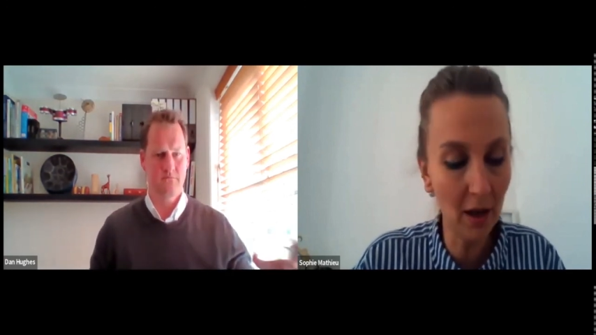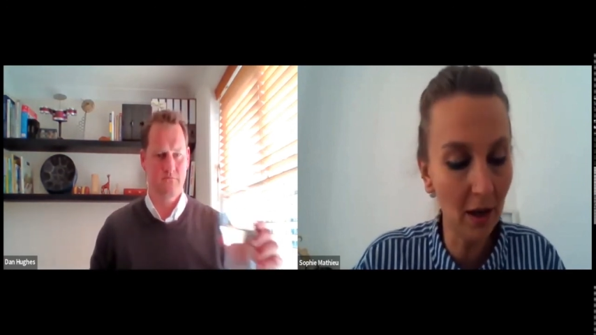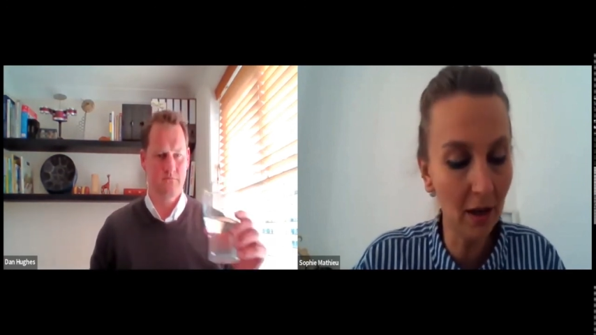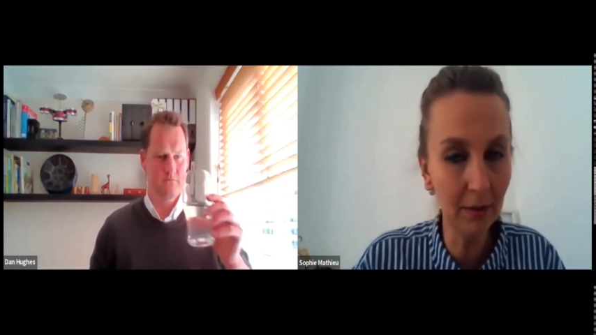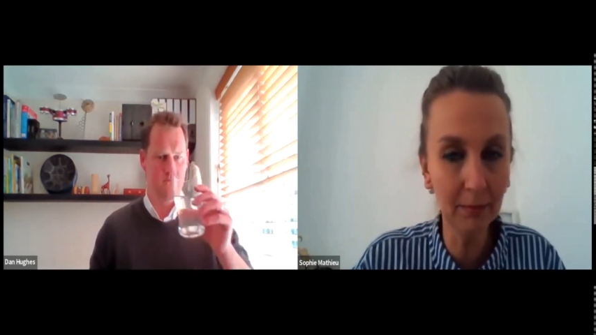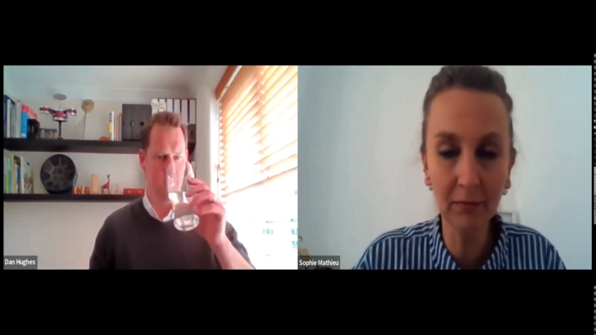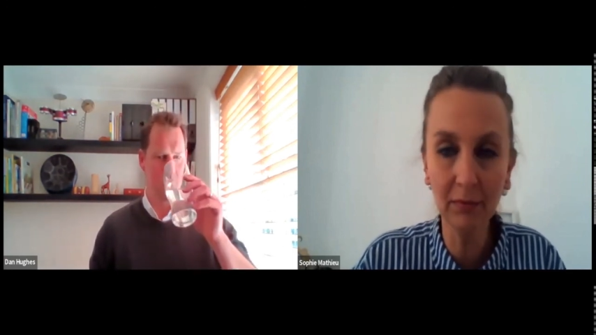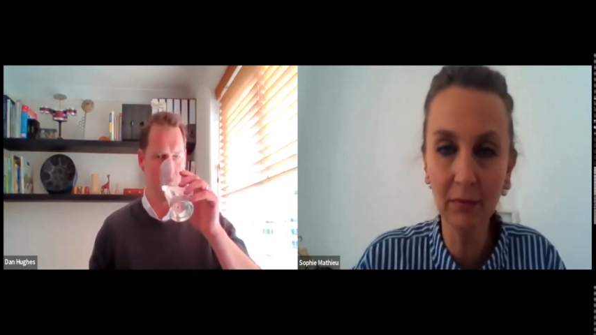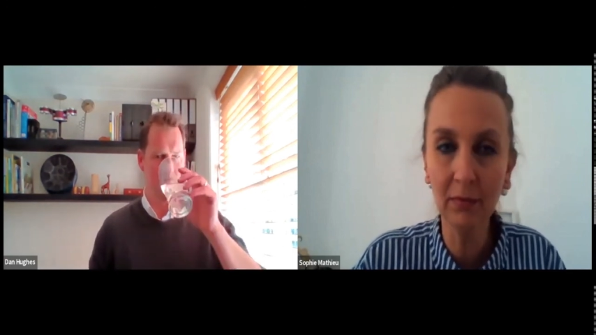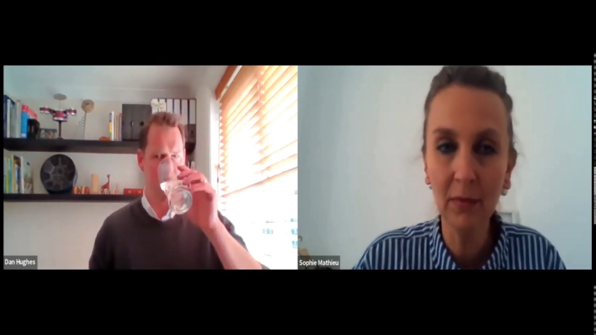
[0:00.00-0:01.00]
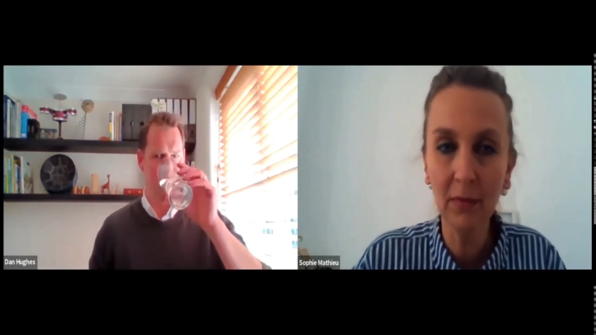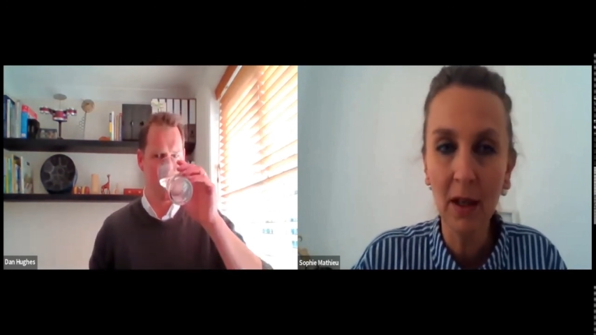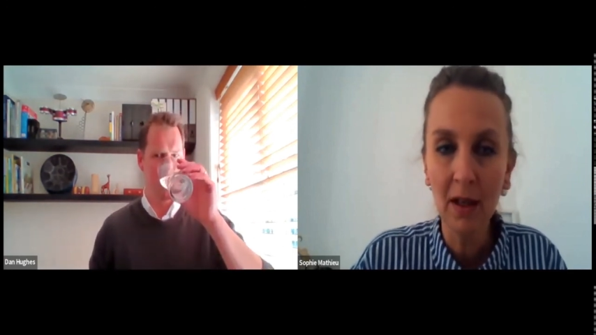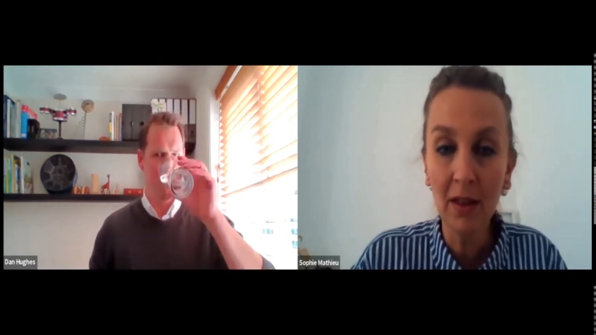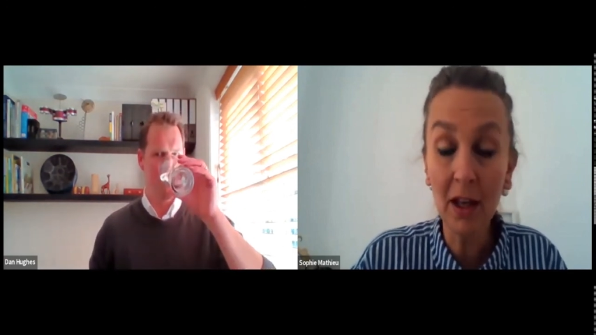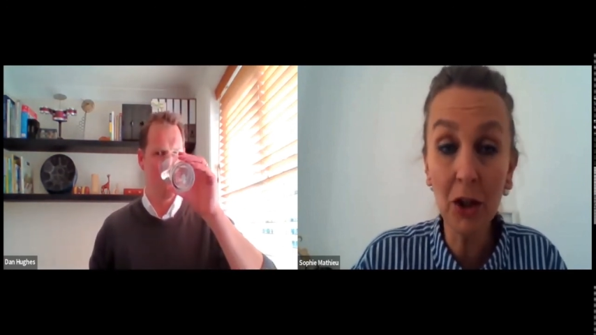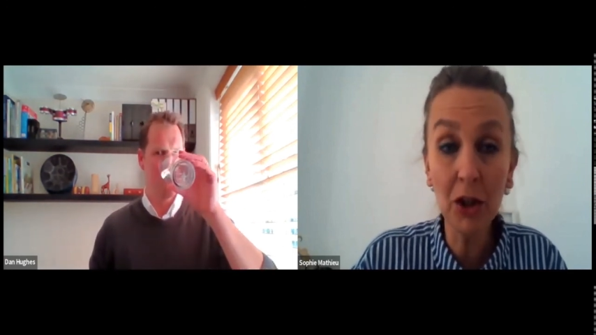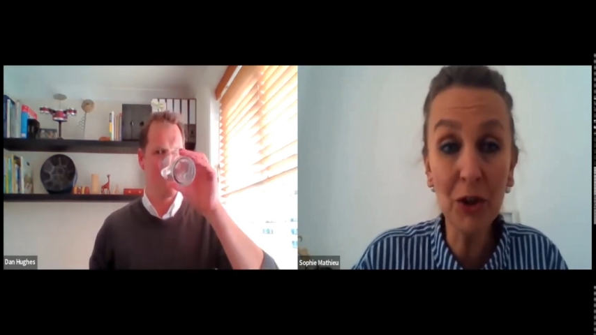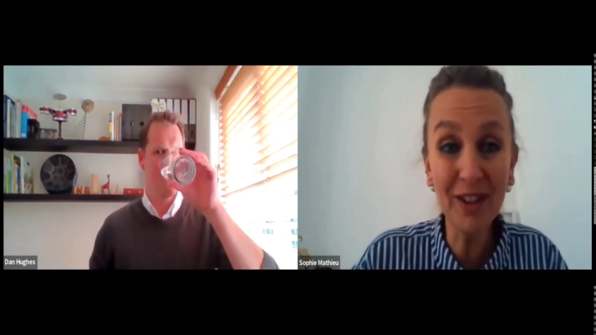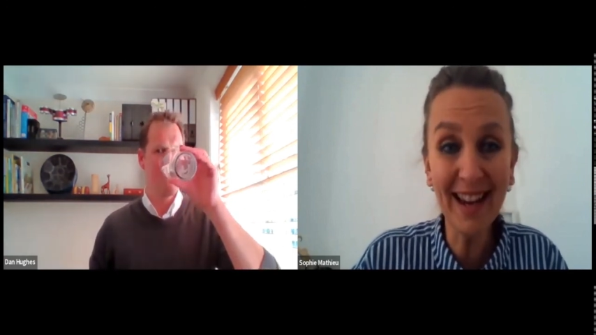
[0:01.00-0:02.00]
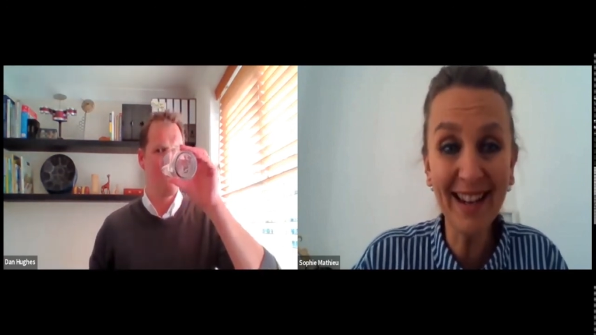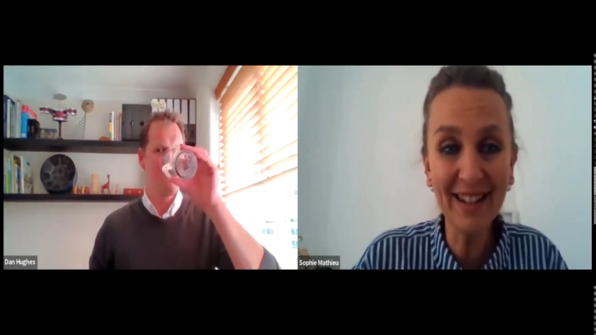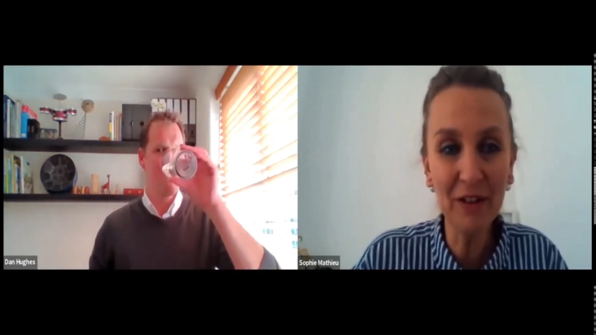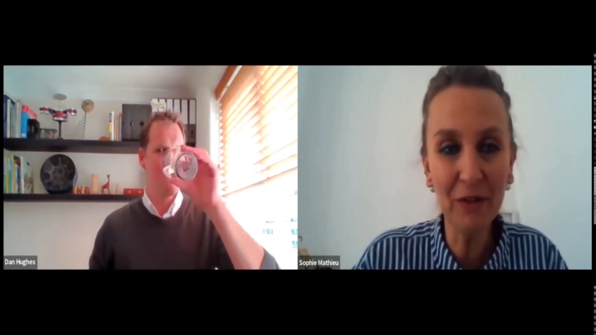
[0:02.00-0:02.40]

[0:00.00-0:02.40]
Speaker 1: Um, thank you, Dan,